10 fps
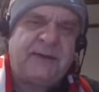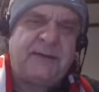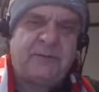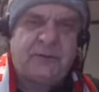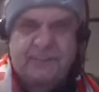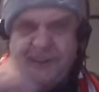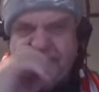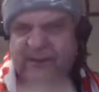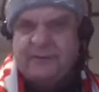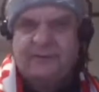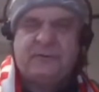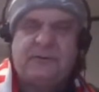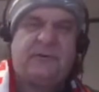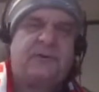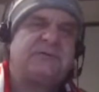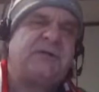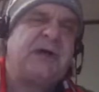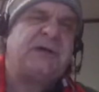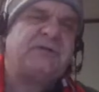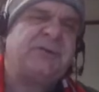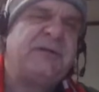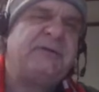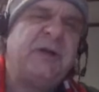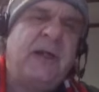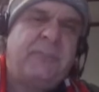in North America in the New York Stock Exchange.